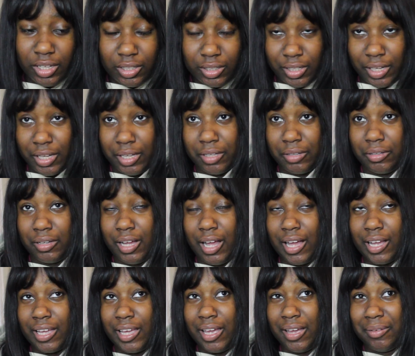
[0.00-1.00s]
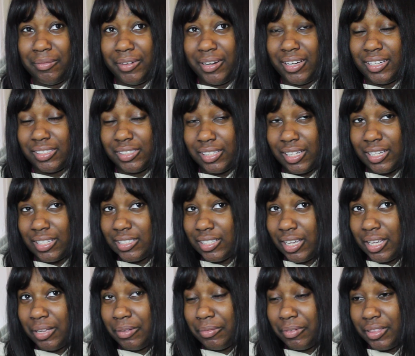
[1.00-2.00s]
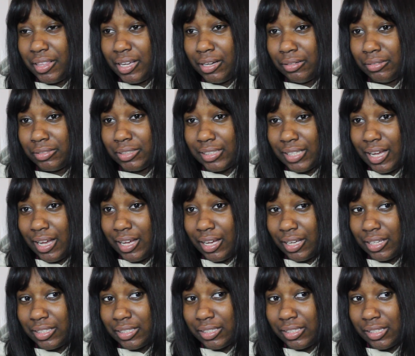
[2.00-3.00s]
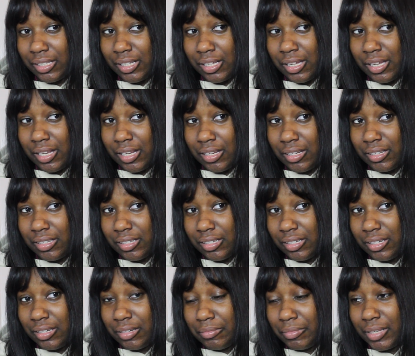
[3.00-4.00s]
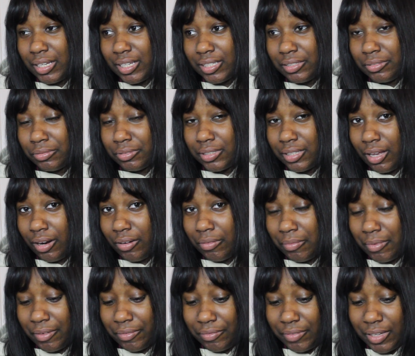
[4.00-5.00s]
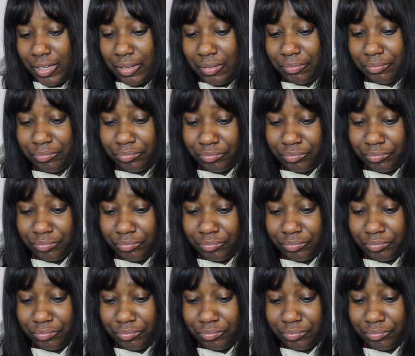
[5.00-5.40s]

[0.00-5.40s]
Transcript: Like, I can't wear a size eight without socks because it will start off my feet.